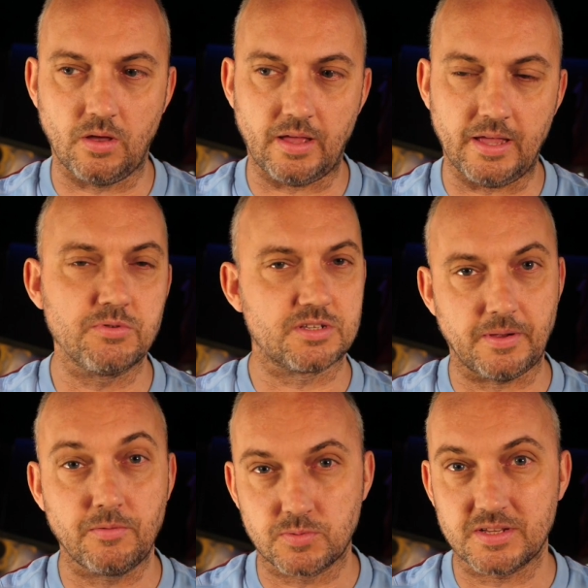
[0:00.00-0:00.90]
He was
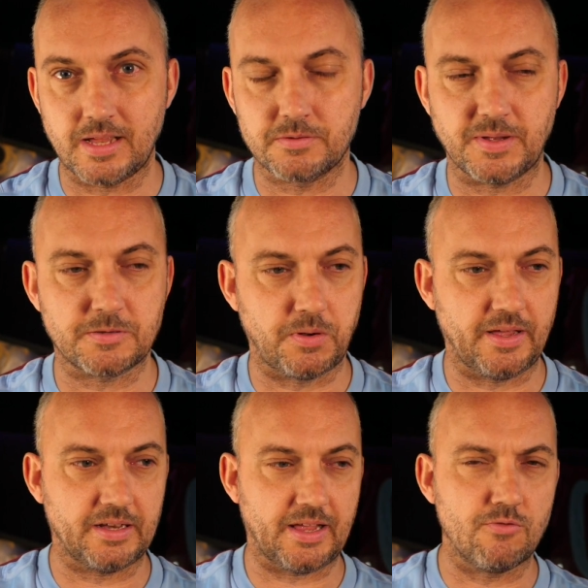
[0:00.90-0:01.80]
West Ham's best
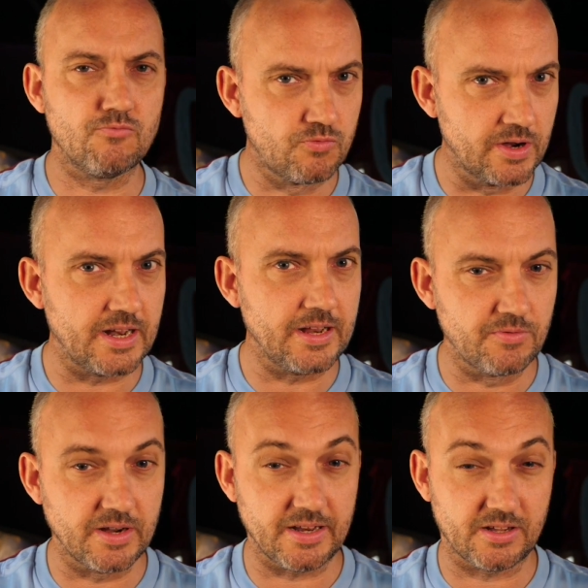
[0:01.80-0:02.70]
player there. Really,
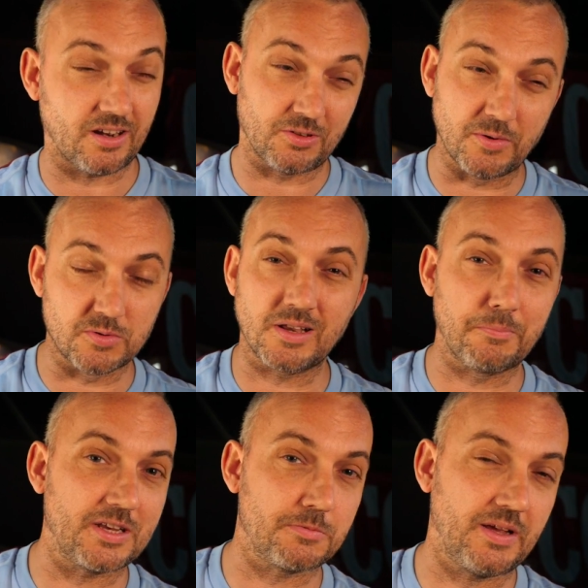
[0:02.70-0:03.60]
really good. I thought he was one of
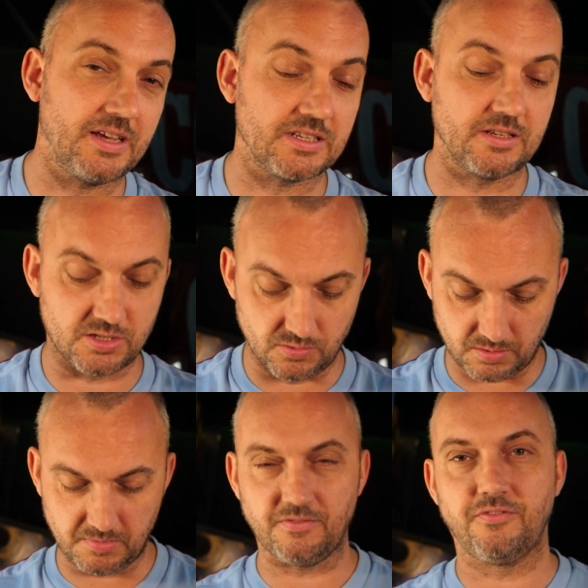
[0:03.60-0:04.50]
the best players in the
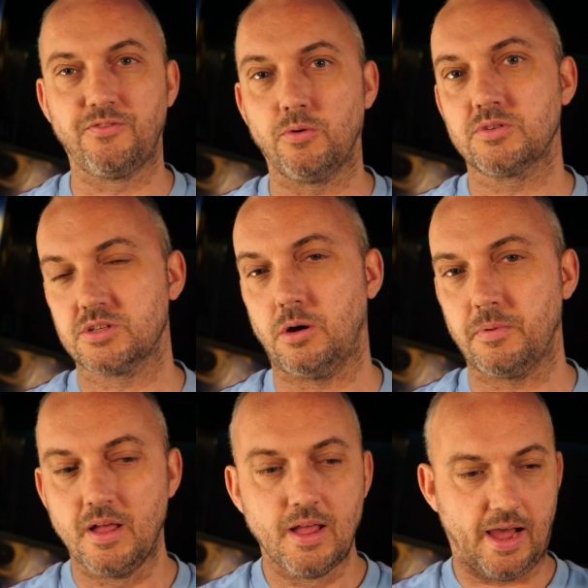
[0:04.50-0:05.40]
tournament, full
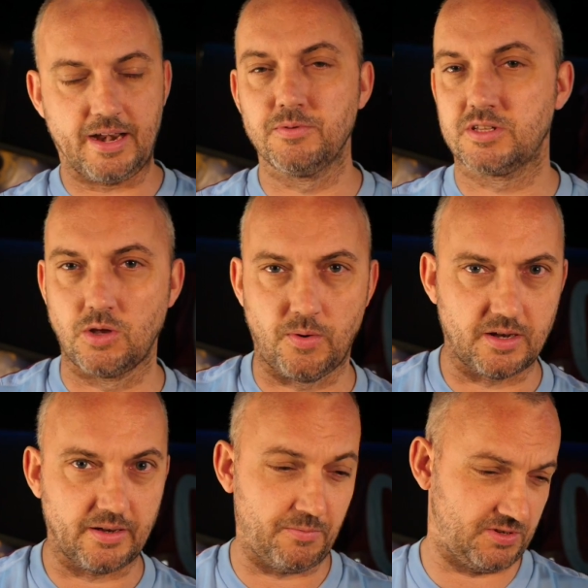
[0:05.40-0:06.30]
stop. And he was doing
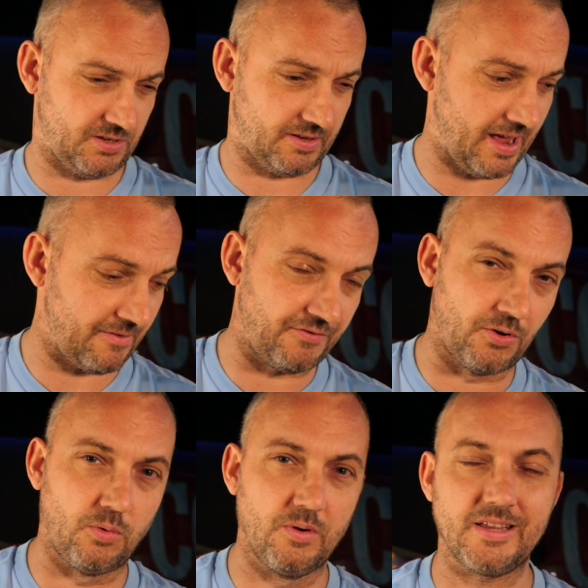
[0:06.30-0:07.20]
he was getting
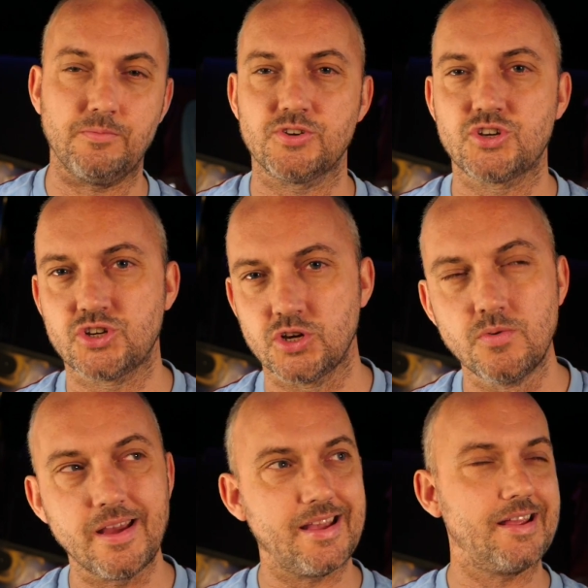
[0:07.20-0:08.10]
forward, he was
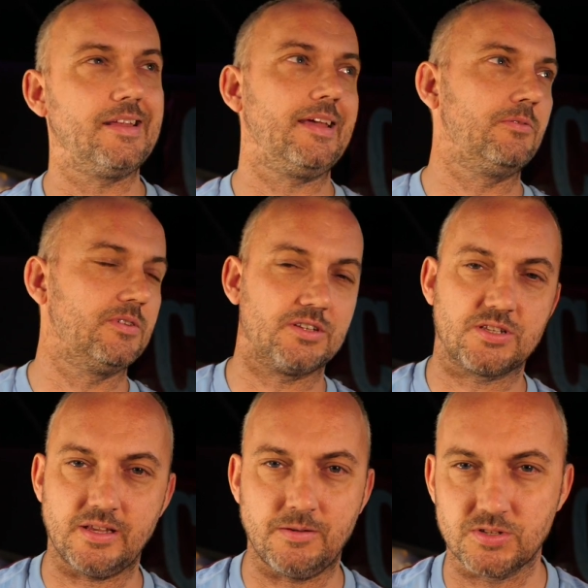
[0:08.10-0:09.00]
shooting, he
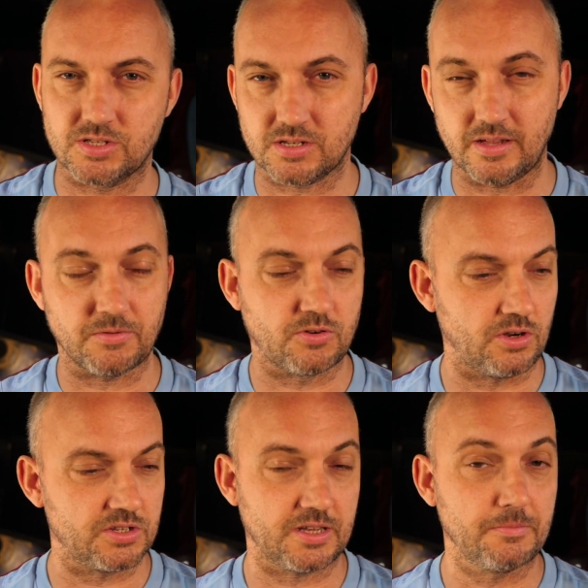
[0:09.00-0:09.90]
was
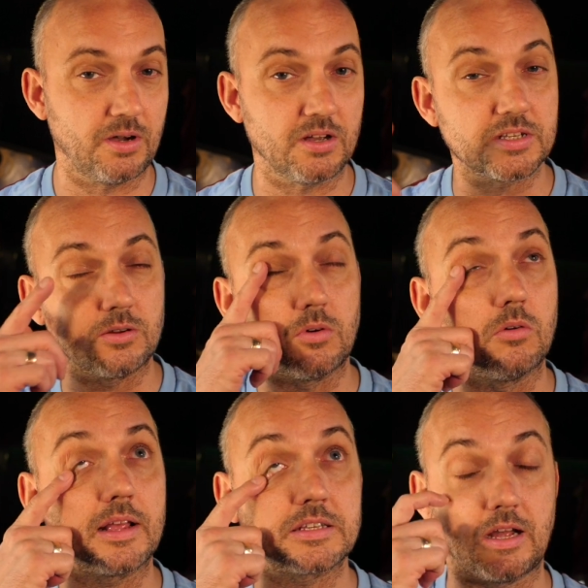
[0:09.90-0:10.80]
crossing, passing,
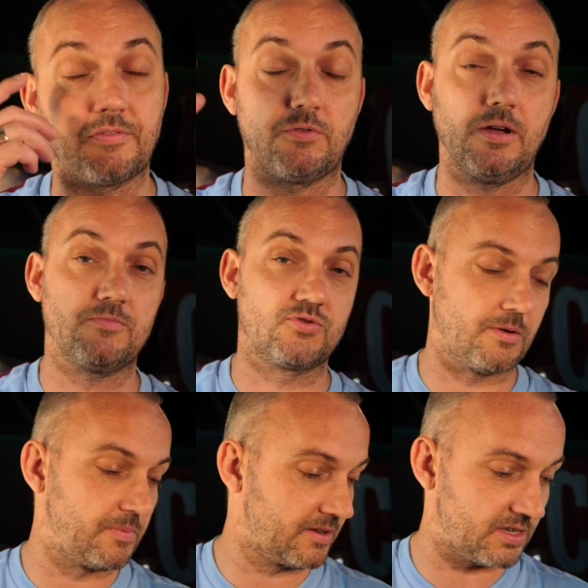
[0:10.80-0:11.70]
all that stuff, right?
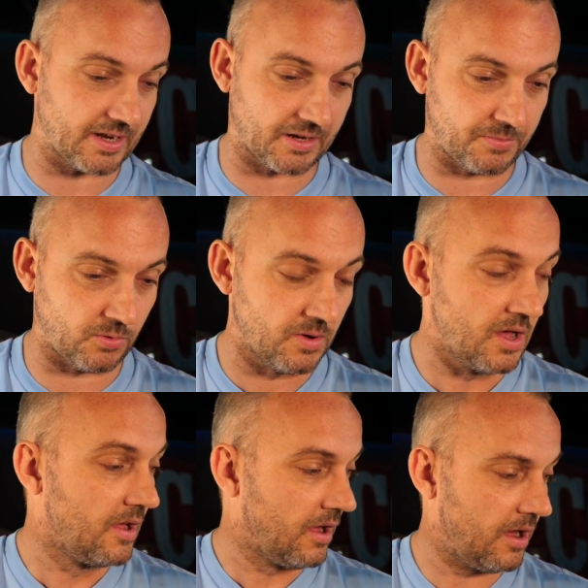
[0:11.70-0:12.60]
Dribbling, taking the ball,
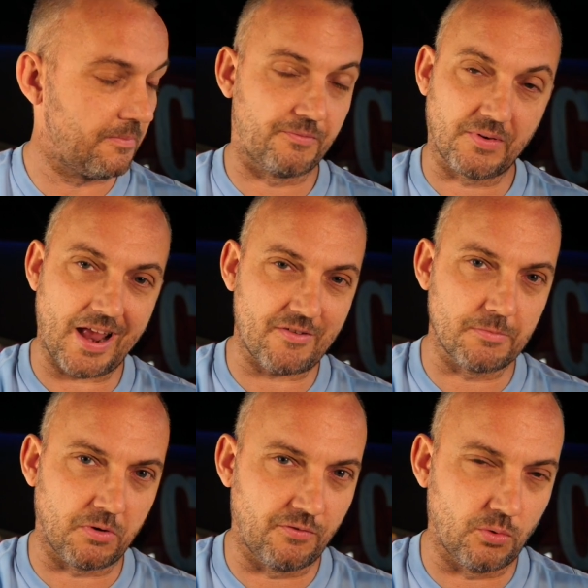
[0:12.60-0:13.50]
carrying
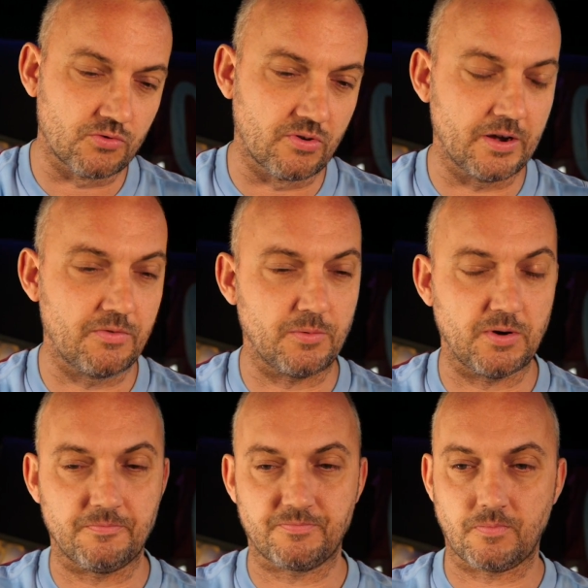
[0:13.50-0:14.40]
the ball forward really, really
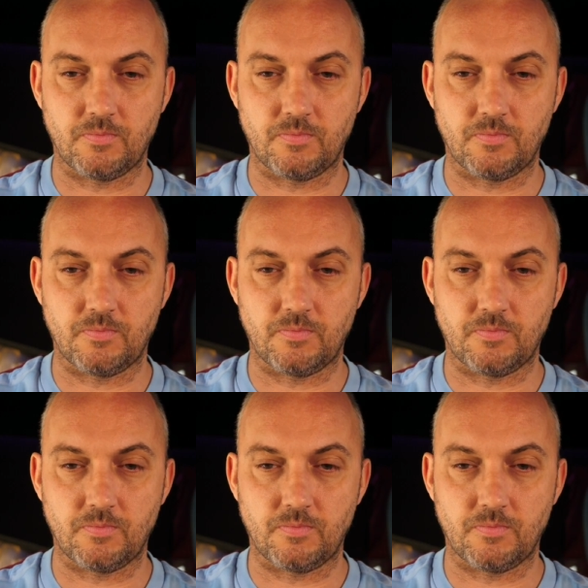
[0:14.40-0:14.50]
well.